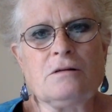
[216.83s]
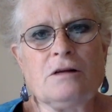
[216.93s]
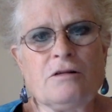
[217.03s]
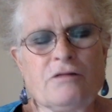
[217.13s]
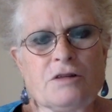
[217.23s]

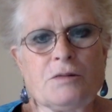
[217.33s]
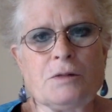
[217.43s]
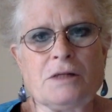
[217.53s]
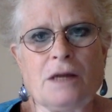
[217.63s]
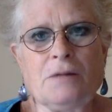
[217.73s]
irreversible
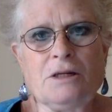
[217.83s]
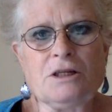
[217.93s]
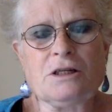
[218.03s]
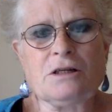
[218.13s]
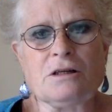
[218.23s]

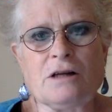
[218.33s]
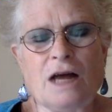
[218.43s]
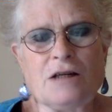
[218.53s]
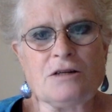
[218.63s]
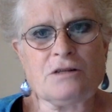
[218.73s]
damage to their
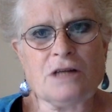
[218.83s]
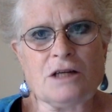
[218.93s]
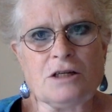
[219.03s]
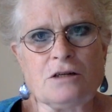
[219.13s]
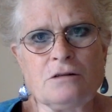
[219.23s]

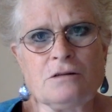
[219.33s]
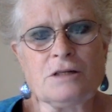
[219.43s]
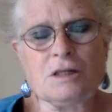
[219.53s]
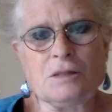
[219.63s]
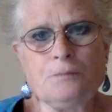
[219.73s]
gastrointestinal
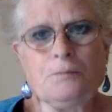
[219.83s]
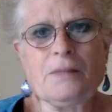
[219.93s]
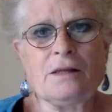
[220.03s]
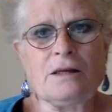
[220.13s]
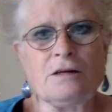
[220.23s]
system.
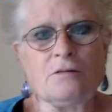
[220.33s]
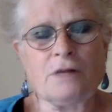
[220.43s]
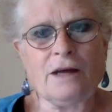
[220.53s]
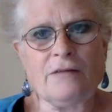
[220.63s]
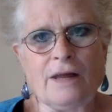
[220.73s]
They didn't want
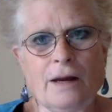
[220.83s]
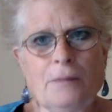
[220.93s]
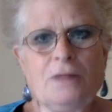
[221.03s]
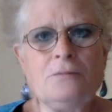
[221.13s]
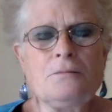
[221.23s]
to have that happen.